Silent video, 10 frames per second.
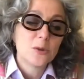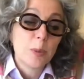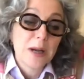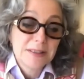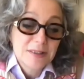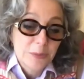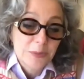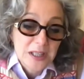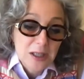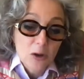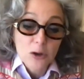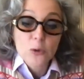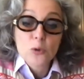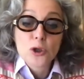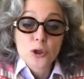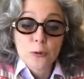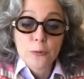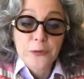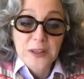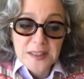buy something or you show
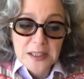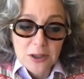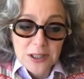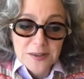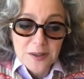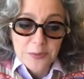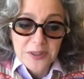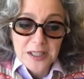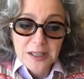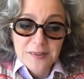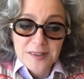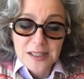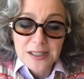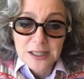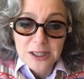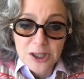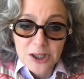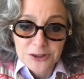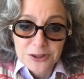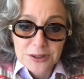physically something and they did
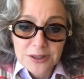not